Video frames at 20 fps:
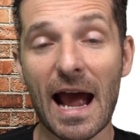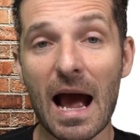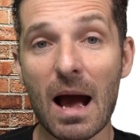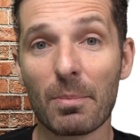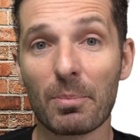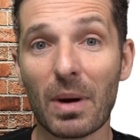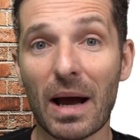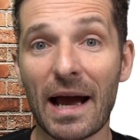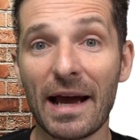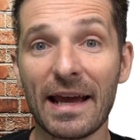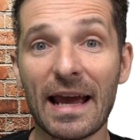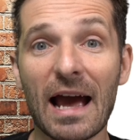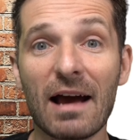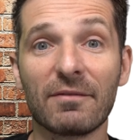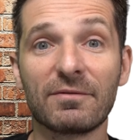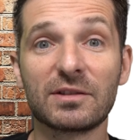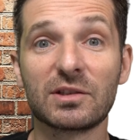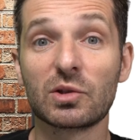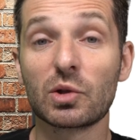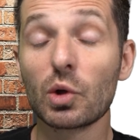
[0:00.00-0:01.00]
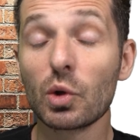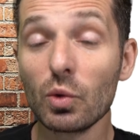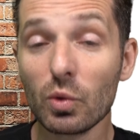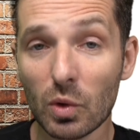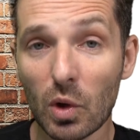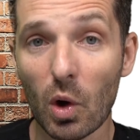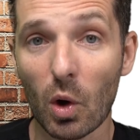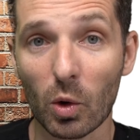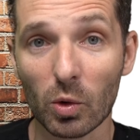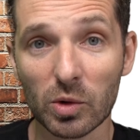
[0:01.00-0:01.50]
app, I have
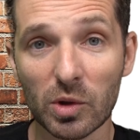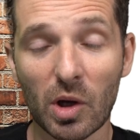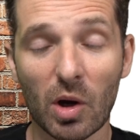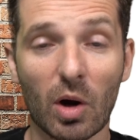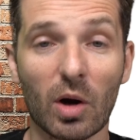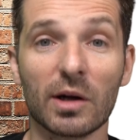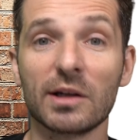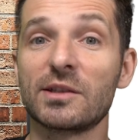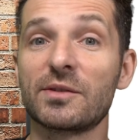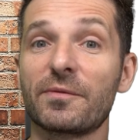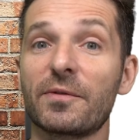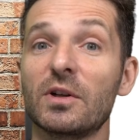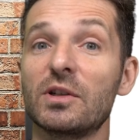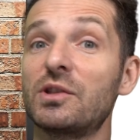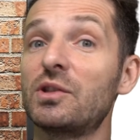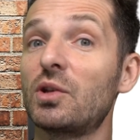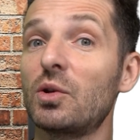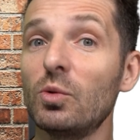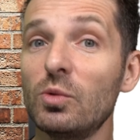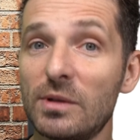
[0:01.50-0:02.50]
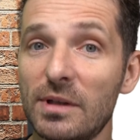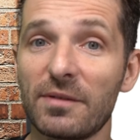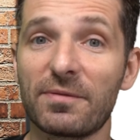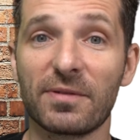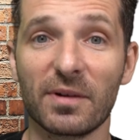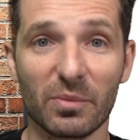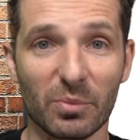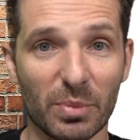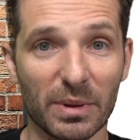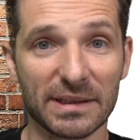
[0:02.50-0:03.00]
2 gold cards for 2
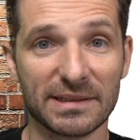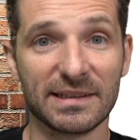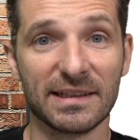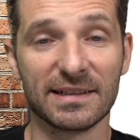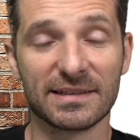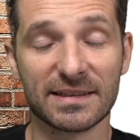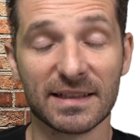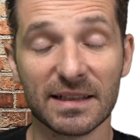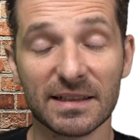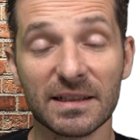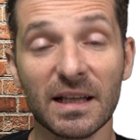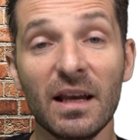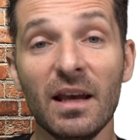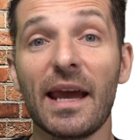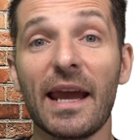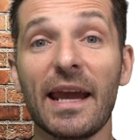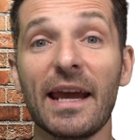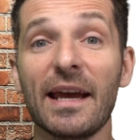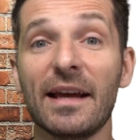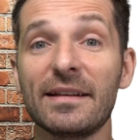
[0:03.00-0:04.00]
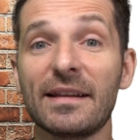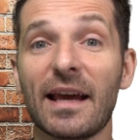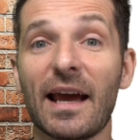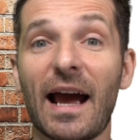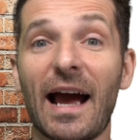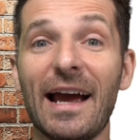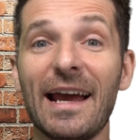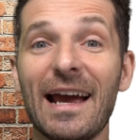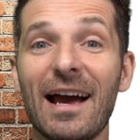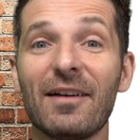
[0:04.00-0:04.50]
different businesses, and
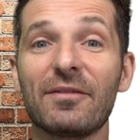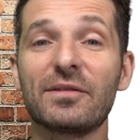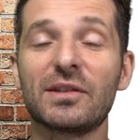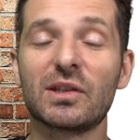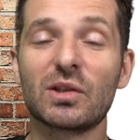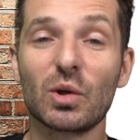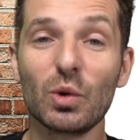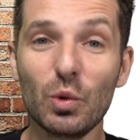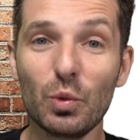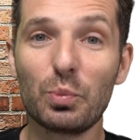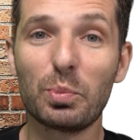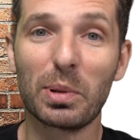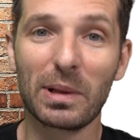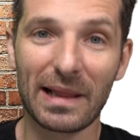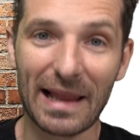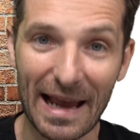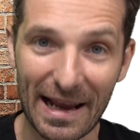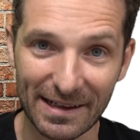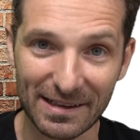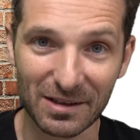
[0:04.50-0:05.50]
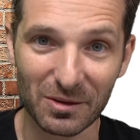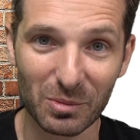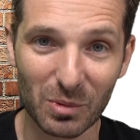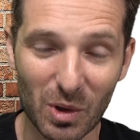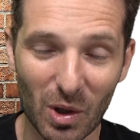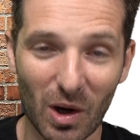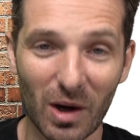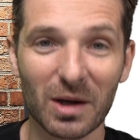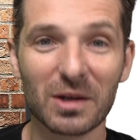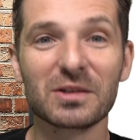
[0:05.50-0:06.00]
I have 2 platinum
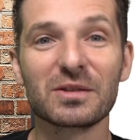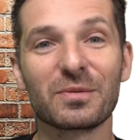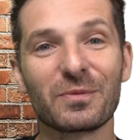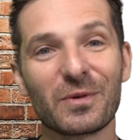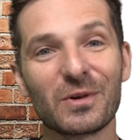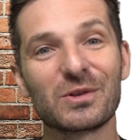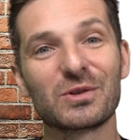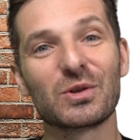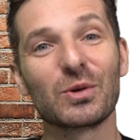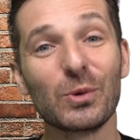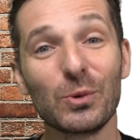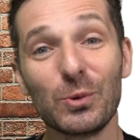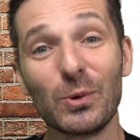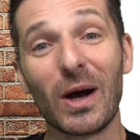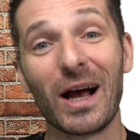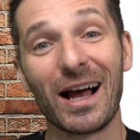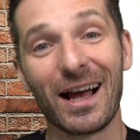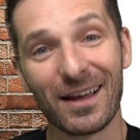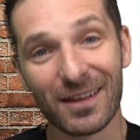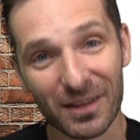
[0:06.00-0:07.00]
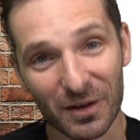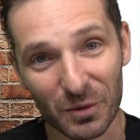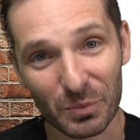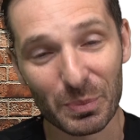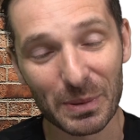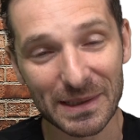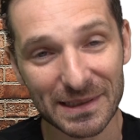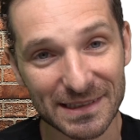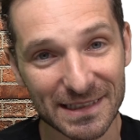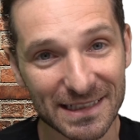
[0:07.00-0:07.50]
cards for 2 other
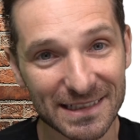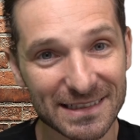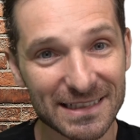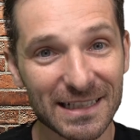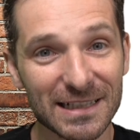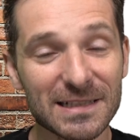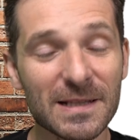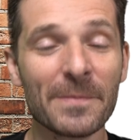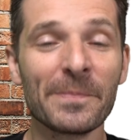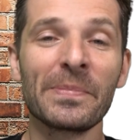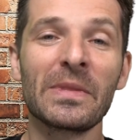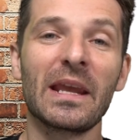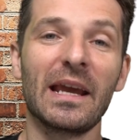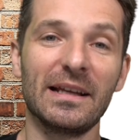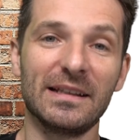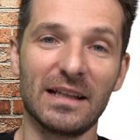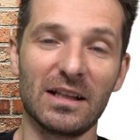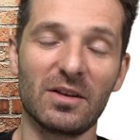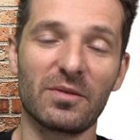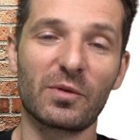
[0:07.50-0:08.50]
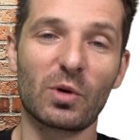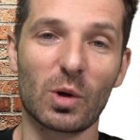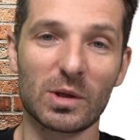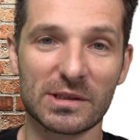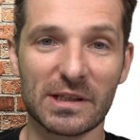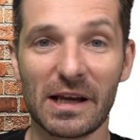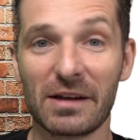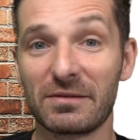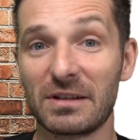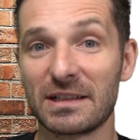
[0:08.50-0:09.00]
businesses. And then of
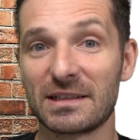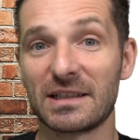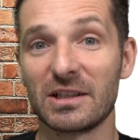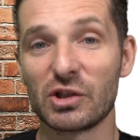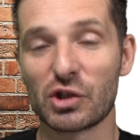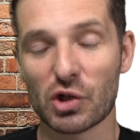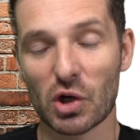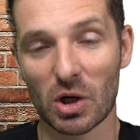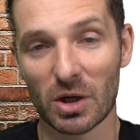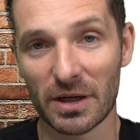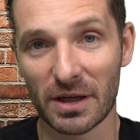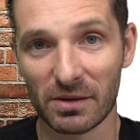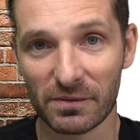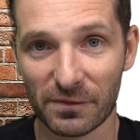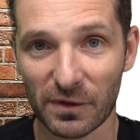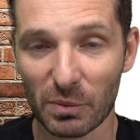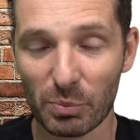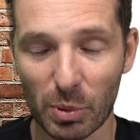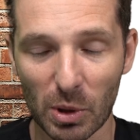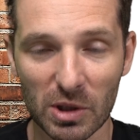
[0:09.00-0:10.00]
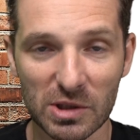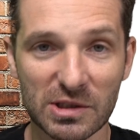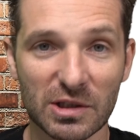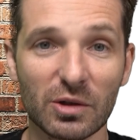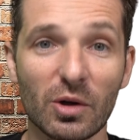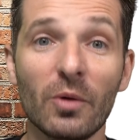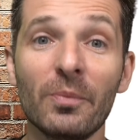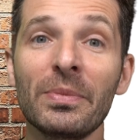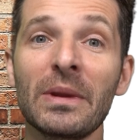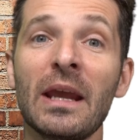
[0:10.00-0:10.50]
course I have the Centurion for
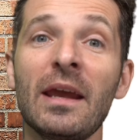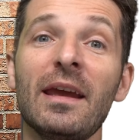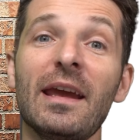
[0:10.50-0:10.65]
personal.